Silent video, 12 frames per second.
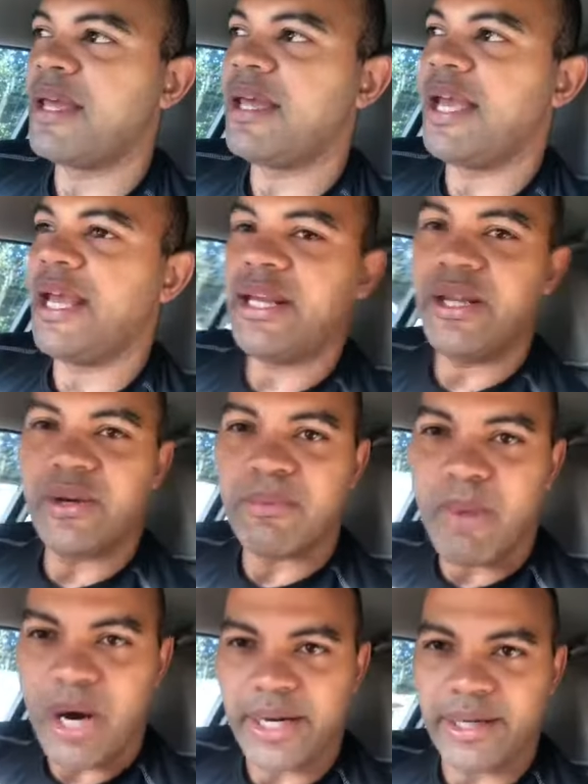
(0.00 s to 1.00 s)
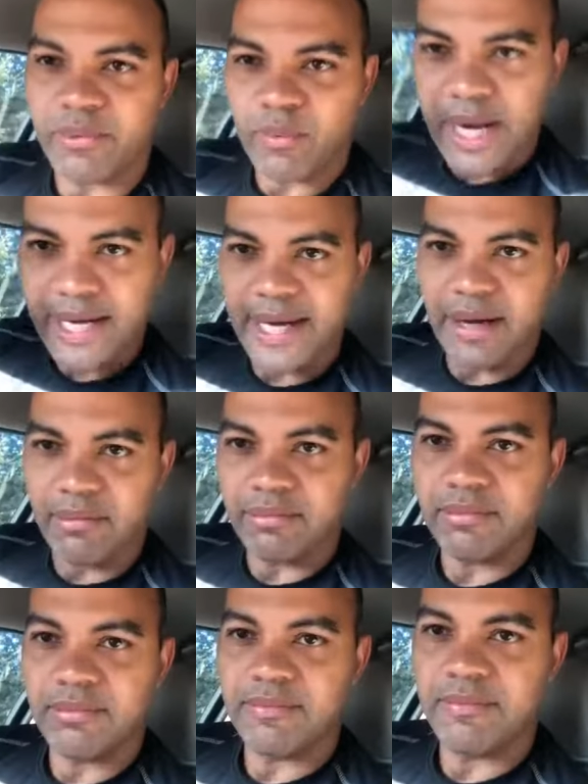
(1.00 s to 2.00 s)
in your market right now,
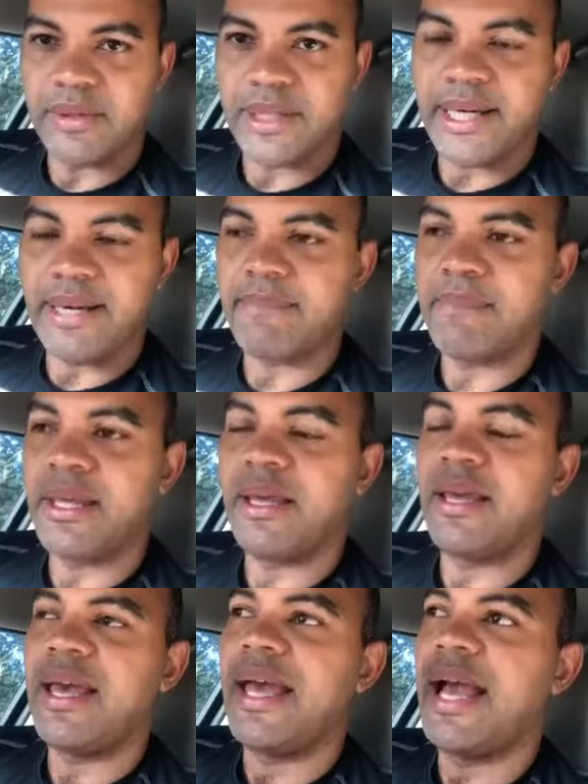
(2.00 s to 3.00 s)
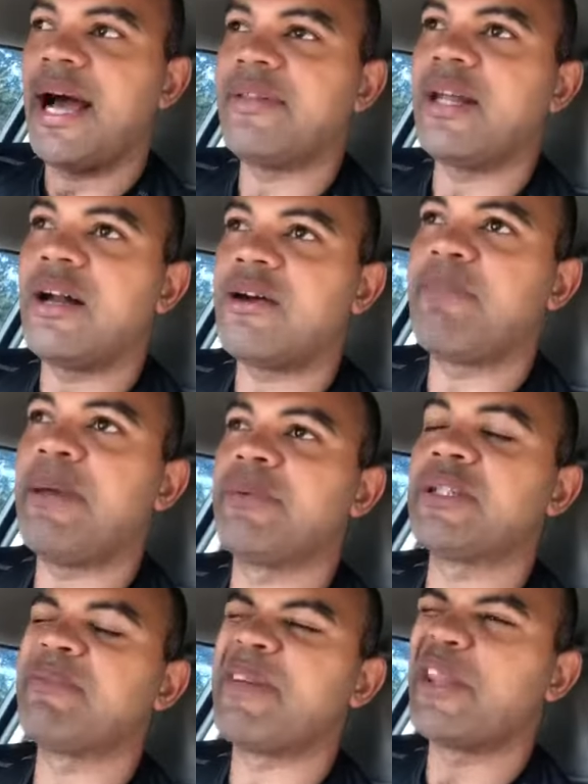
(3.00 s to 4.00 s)
okay, out of that 100 people, there's
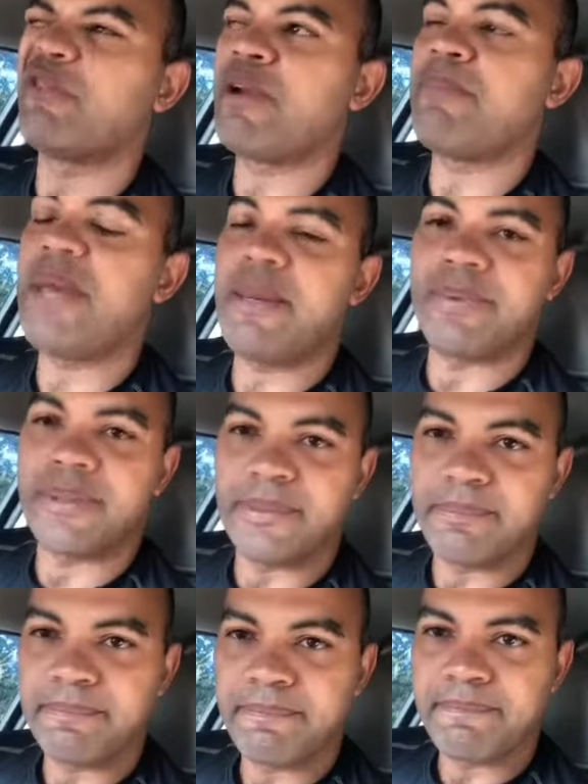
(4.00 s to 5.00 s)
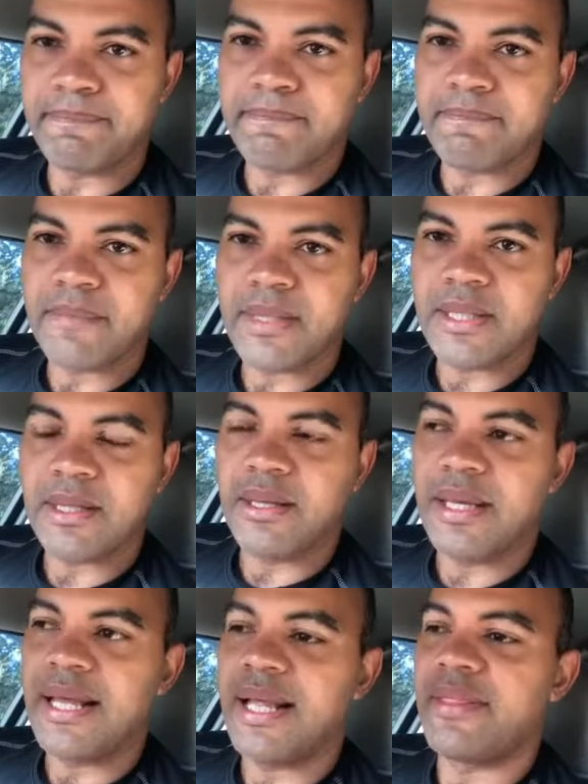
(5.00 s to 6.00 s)
going to be 3 people
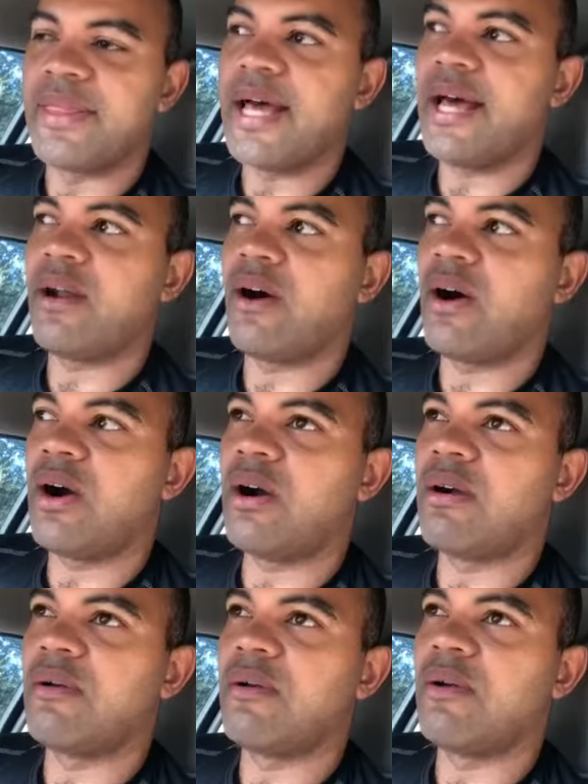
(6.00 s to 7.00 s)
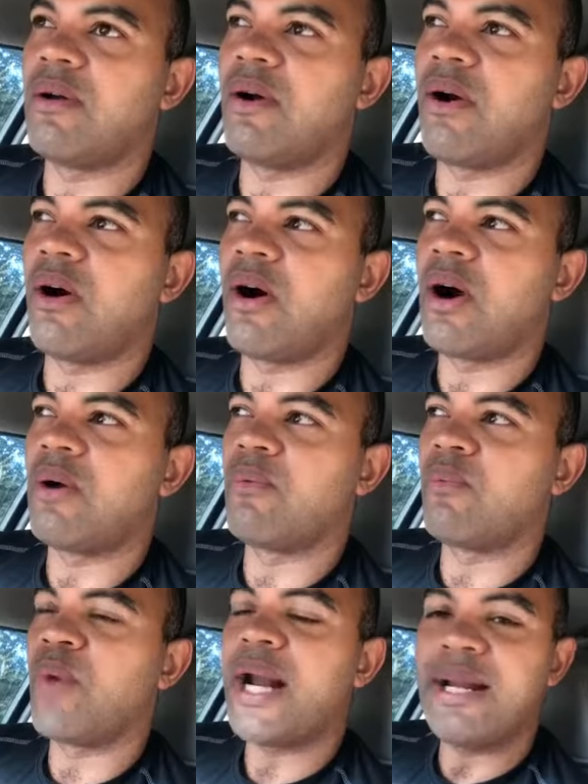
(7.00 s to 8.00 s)
that are
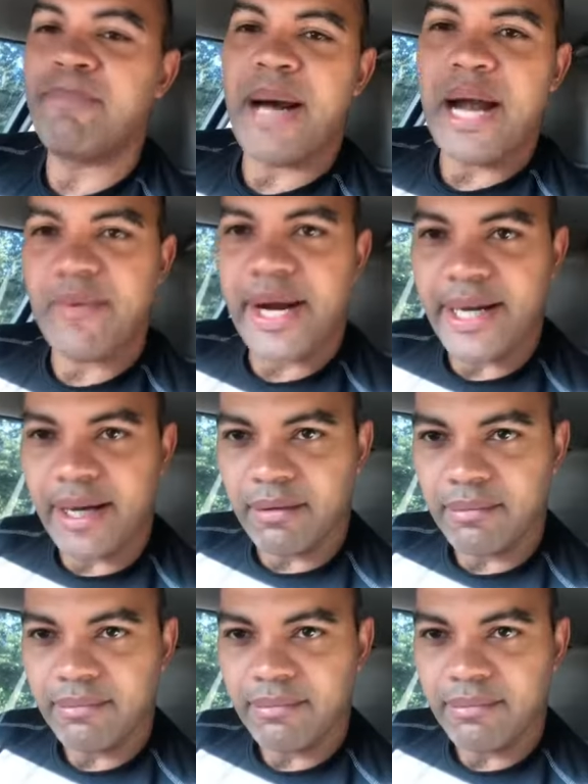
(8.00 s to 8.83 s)
ready to buy right now,